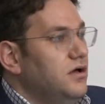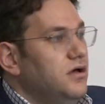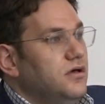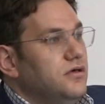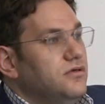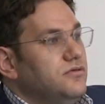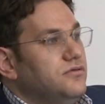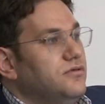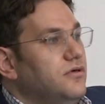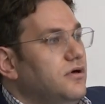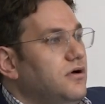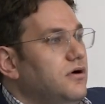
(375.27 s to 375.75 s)

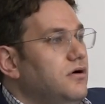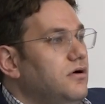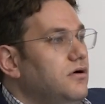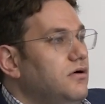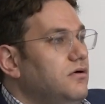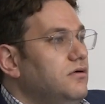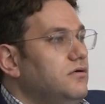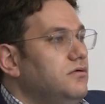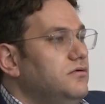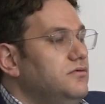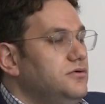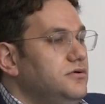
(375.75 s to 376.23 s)

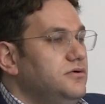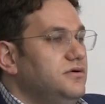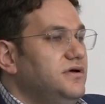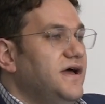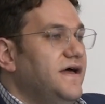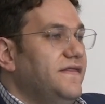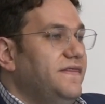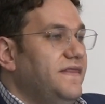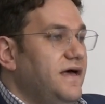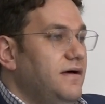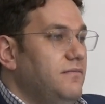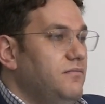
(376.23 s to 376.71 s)
So you
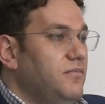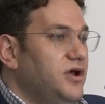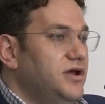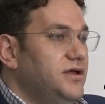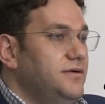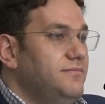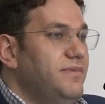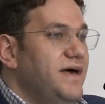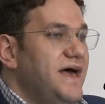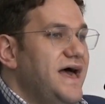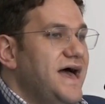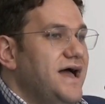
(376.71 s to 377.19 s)
got that
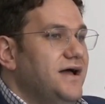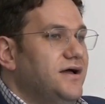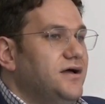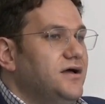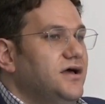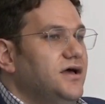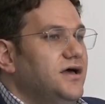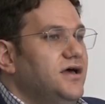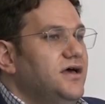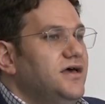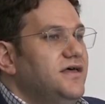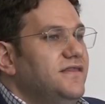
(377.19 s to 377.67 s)
money back,